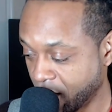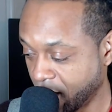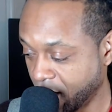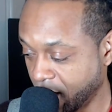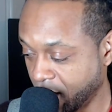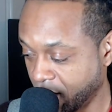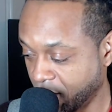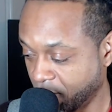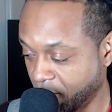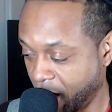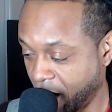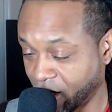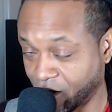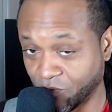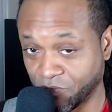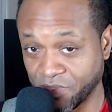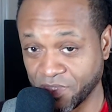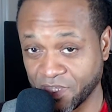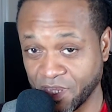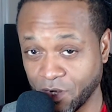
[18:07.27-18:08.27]
I don't
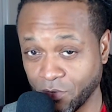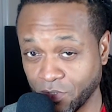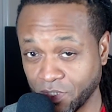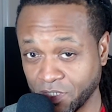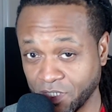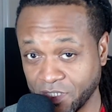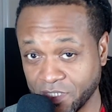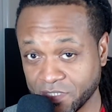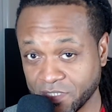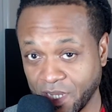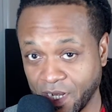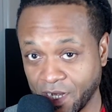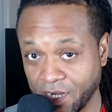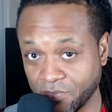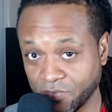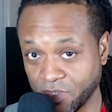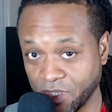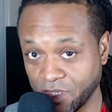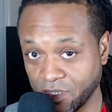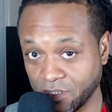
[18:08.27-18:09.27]
think I really need to say
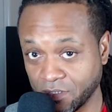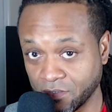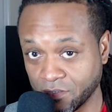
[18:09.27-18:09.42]
anything.